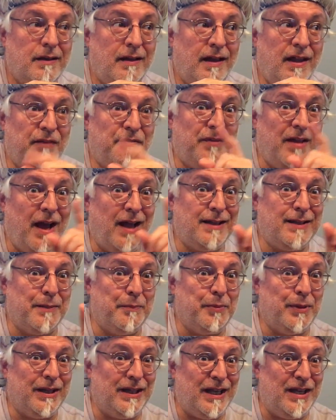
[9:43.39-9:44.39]
if not the
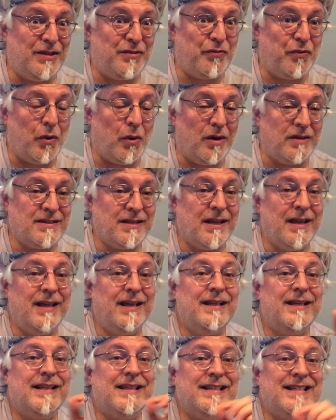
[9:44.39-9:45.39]
police force,
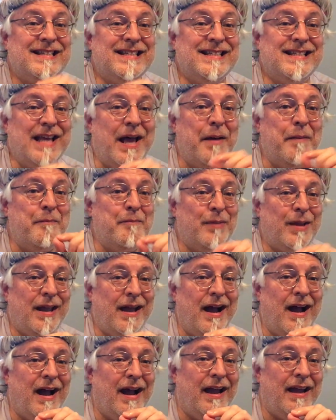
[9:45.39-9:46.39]
some
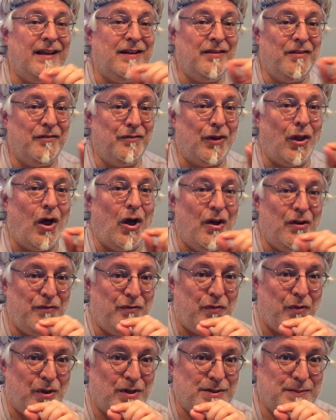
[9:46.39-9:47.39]
kind of law
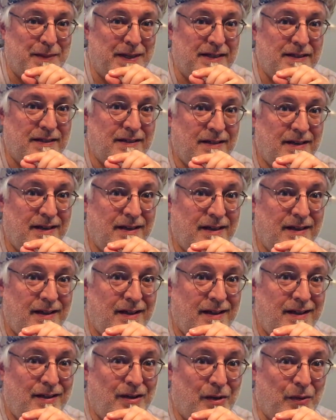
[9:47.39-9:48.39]
enforcement,
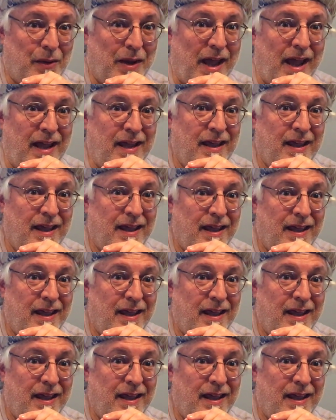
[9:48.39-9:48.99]
okay?